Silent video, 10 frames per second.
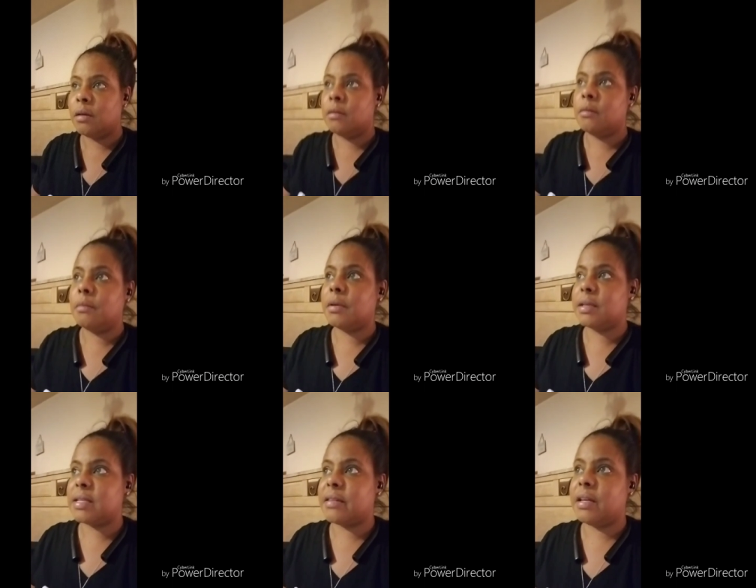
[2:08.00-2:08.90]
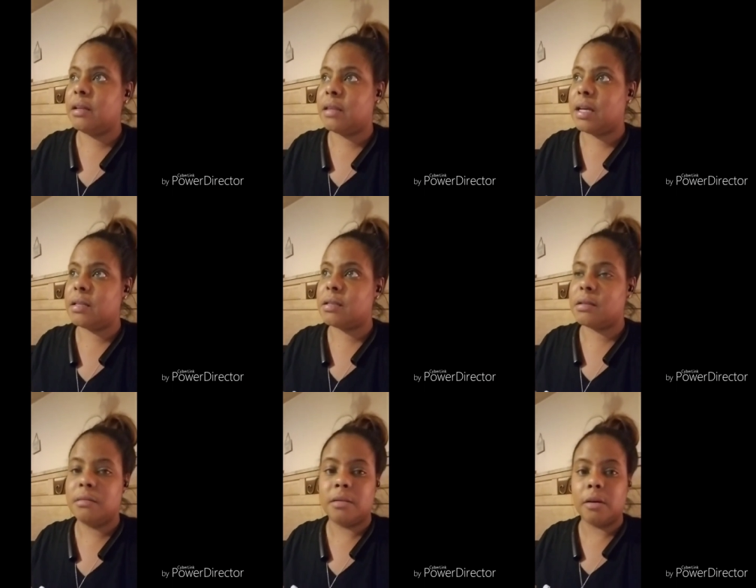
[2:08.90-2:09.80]
because I think that's
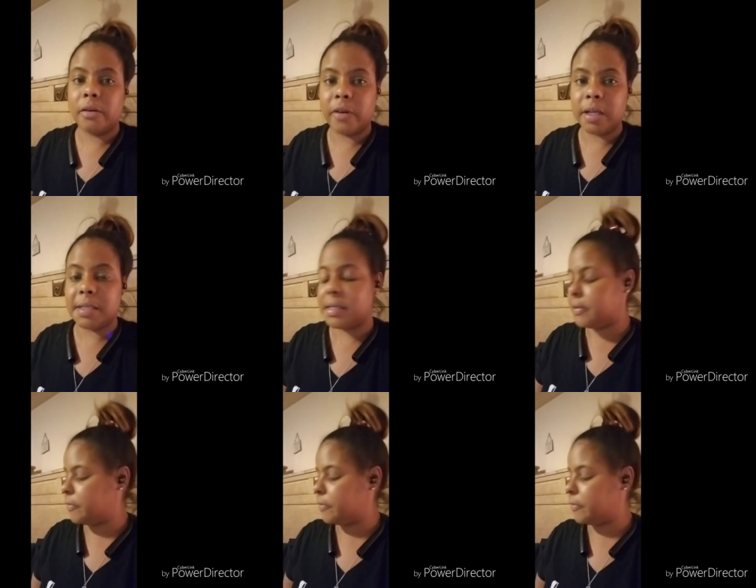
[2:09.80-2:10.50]
our relative.